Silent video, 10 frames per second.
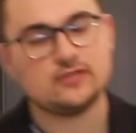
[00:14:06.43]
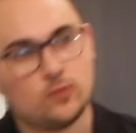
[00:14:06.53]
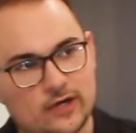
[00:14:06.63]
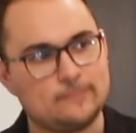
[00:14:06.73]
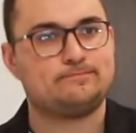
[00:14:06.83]

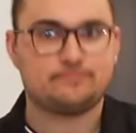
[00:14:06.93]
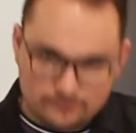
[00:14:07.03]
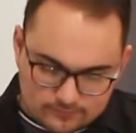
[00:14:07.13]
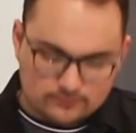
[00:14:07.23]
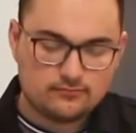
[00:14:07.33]
Well,
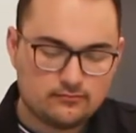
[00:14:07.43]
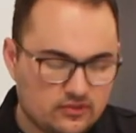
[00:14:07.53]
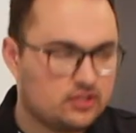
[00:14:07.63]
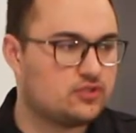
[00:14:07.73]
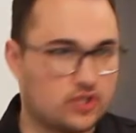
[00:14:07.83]

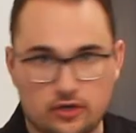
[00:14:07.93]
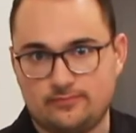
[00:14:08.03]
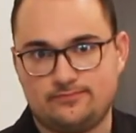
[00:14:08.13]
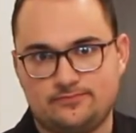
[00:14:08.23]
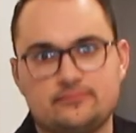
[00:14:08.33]
so
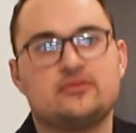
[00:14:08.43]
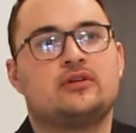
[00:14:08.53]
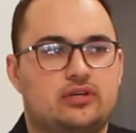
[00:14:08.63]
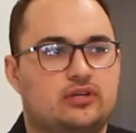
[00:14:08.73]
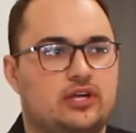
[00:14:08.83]

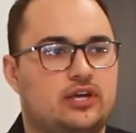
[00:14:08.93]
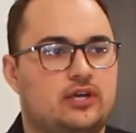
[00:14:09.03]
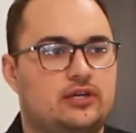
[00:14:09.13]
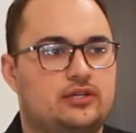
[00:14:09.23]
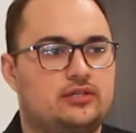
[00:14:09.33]

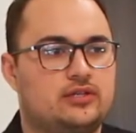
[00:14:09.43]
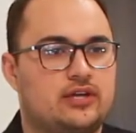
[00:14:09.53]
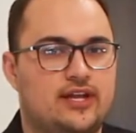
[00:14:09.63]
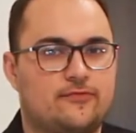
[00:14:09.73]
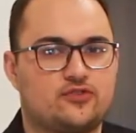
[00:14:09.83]
in
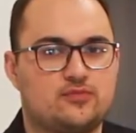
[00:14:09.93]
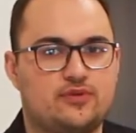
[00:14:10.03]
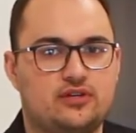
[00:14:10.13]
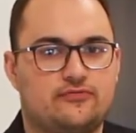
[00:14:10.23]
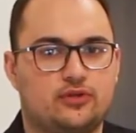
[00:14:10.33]
an effort to
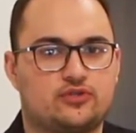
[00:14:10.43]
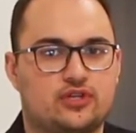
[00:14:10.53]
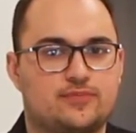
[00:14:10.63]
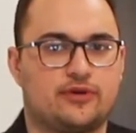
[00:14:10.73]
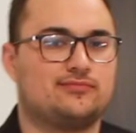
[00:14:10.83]
be fully
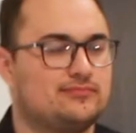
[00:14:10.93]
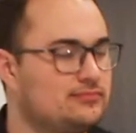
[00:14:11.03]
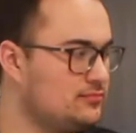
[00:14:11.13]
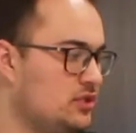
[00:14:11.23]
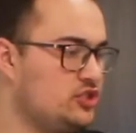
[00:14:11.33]
transparent,
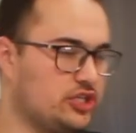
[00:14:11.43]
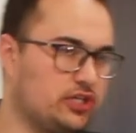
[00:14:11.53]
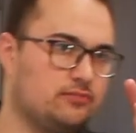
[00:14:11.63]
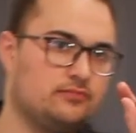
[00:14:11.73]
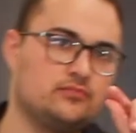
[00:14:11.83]

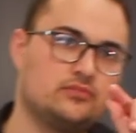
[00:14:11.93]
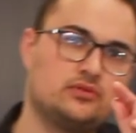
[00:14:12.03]
chicken